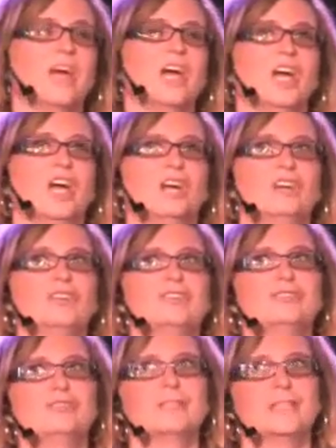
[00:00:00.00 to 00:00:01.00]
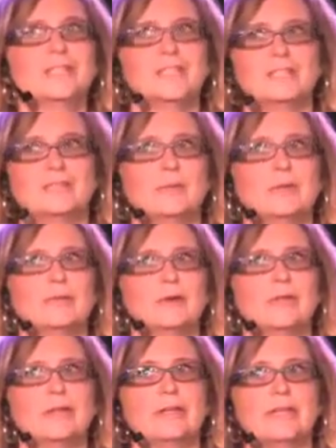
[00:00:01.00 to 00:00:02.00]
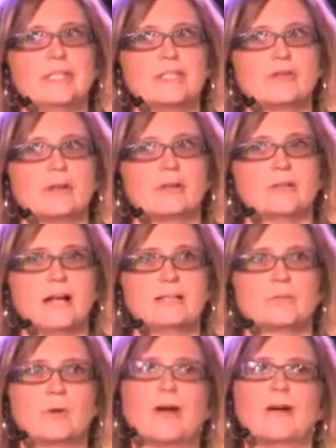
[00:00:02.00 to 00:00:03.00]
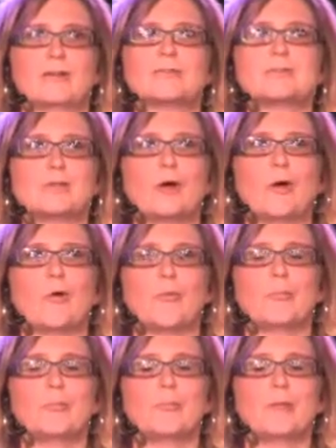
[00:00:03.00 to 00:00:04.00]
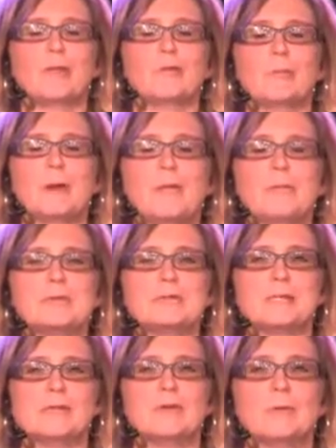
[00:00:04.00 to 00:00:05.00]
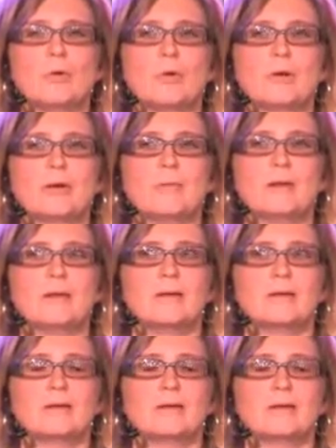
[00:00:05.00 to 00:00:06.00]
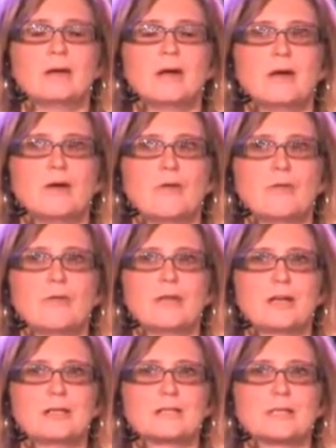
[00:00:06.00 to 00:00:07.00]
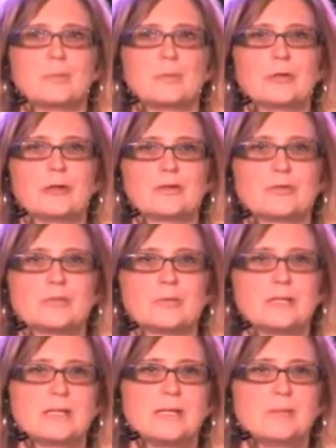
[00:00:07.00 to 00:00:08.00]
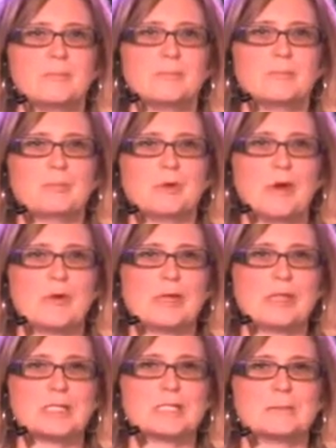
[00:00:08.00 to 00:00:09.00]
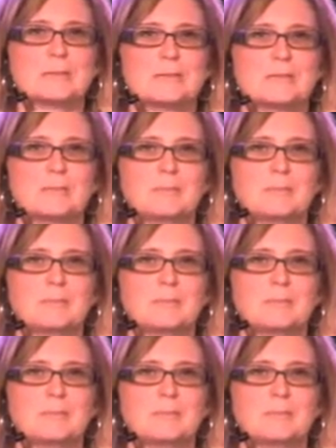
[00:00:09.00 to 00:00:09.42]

Oh, very good. We're really into our glassware, so you'll probably see even more coming over the next couple of years as we keep growing this